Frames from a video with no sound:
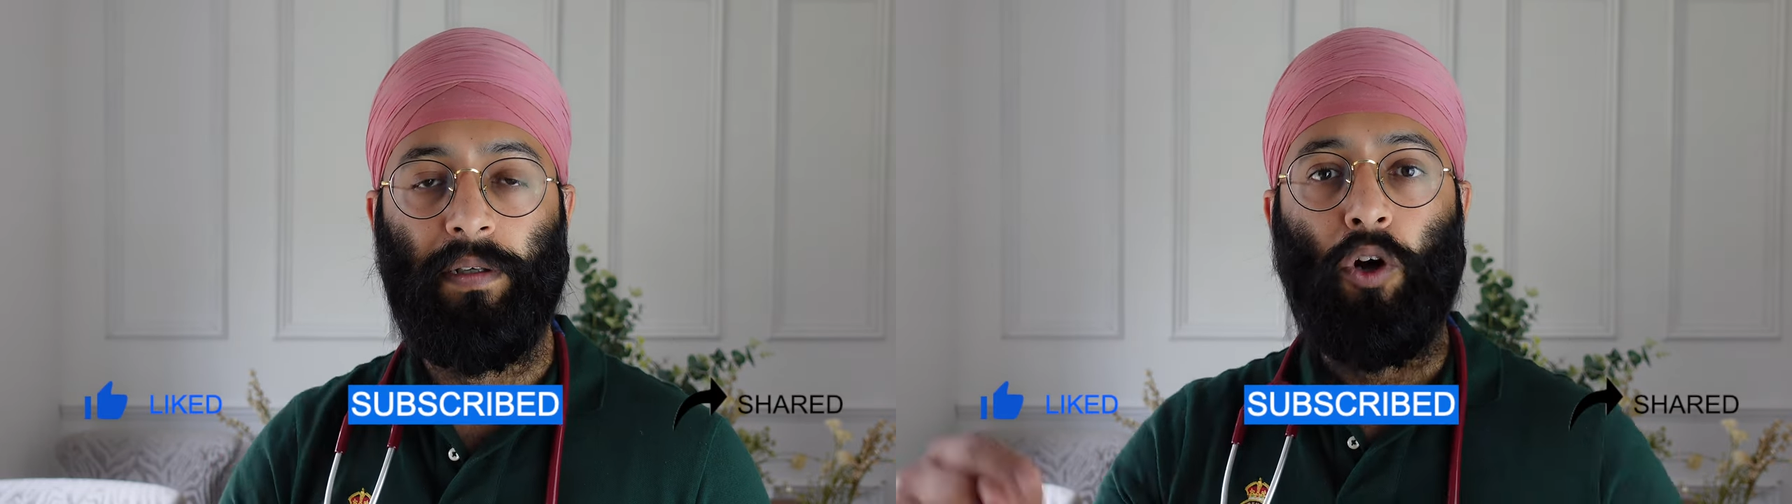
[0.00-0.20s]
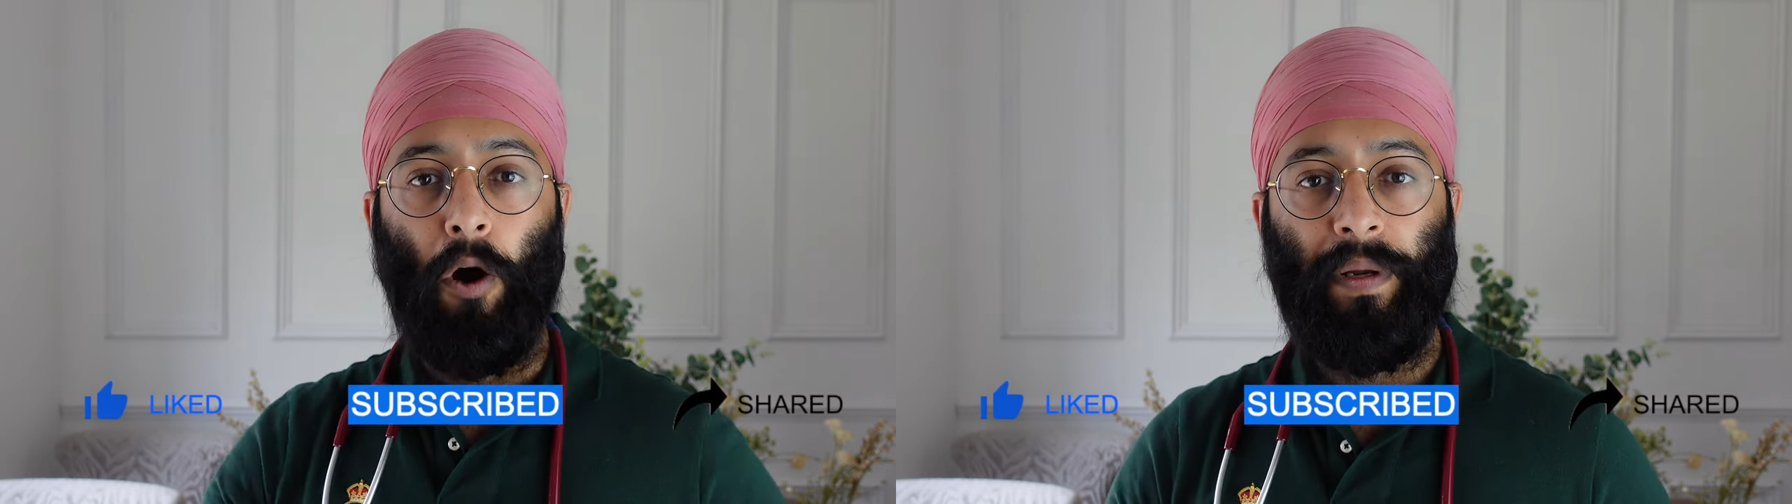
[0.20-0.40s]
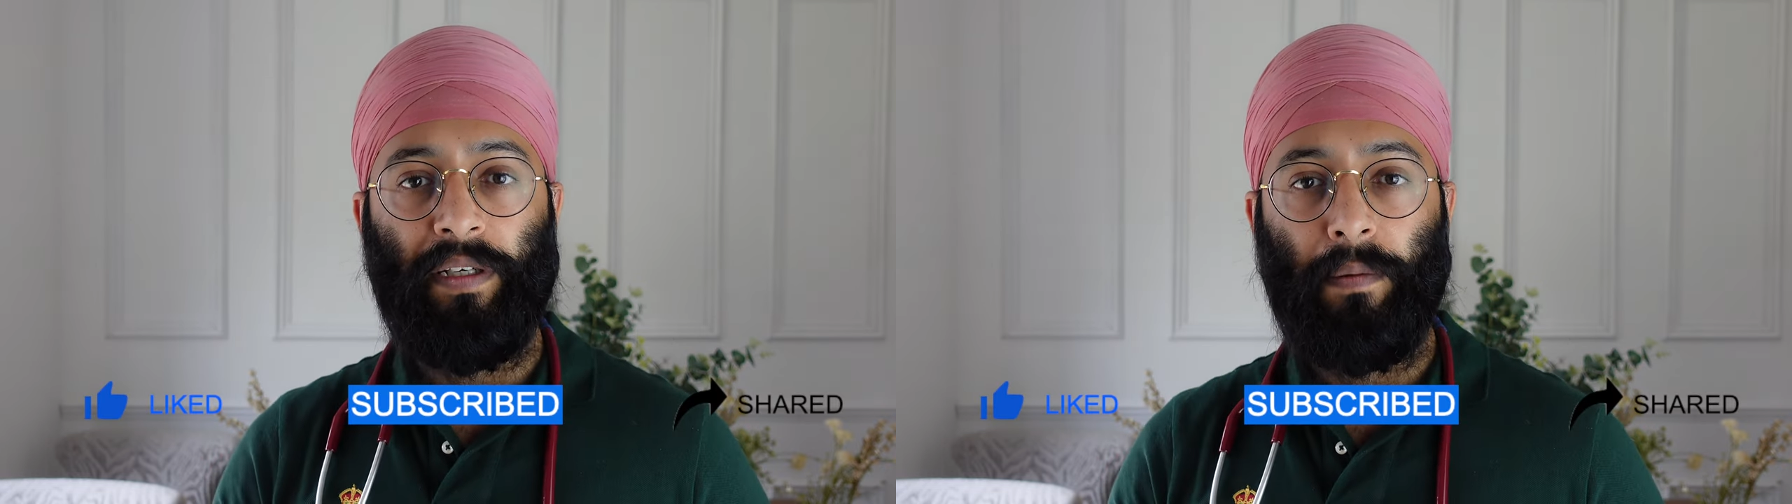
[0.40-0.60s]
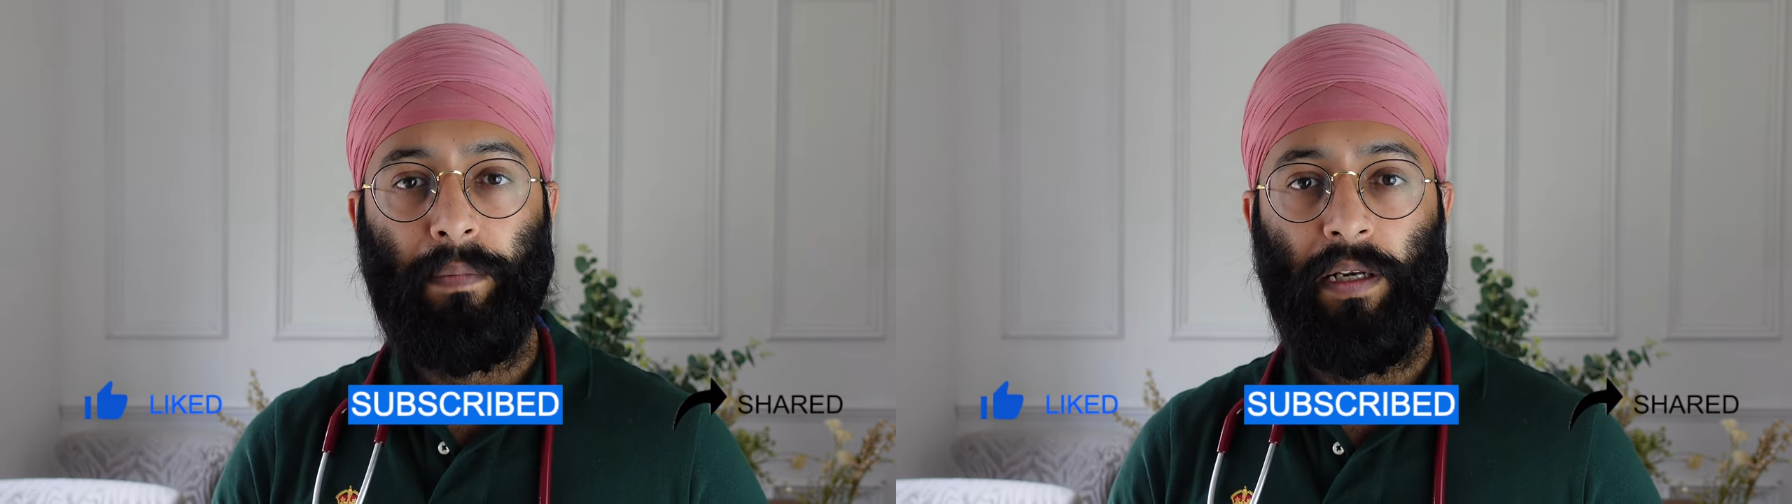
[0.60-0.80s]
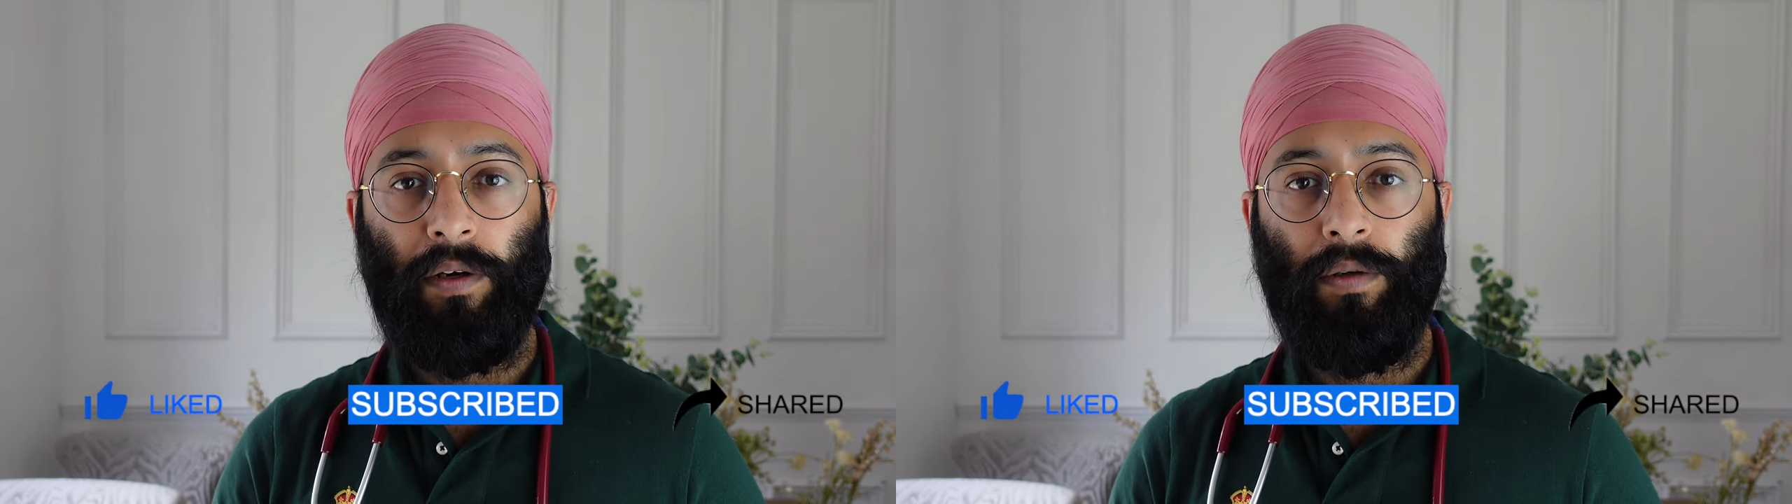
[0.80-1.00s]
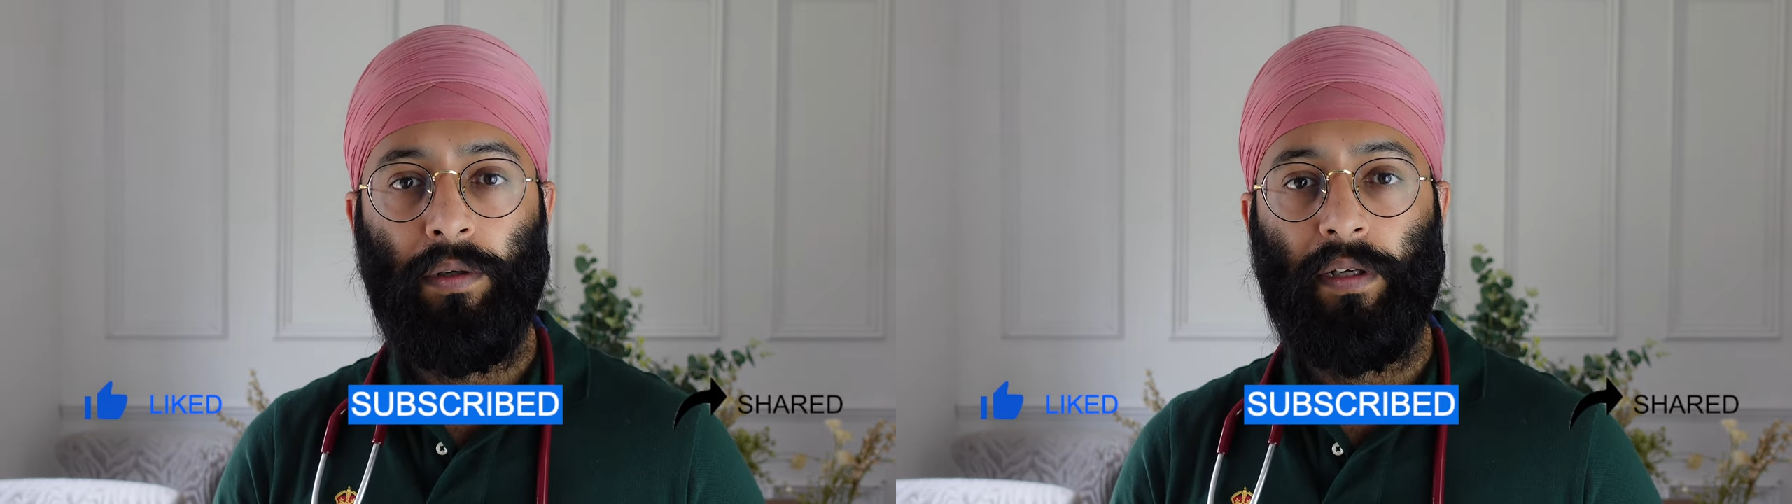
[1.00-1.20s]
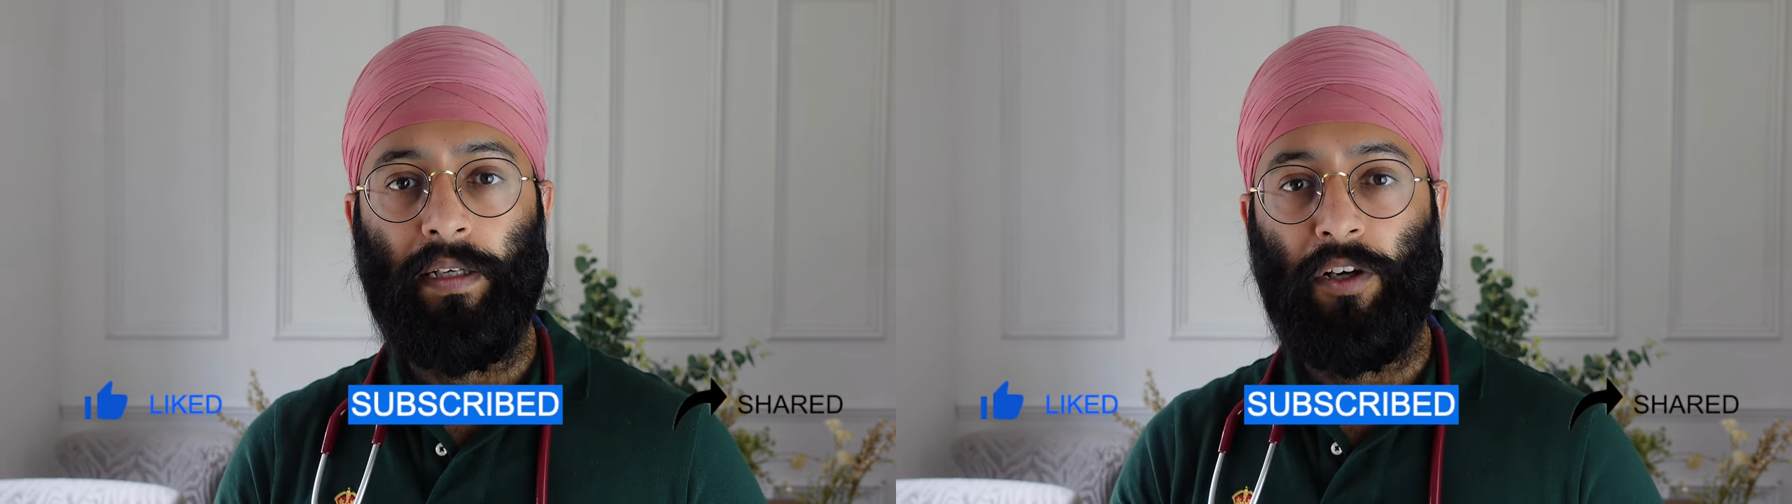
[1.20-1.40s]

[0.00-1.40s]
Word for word: Comment down below and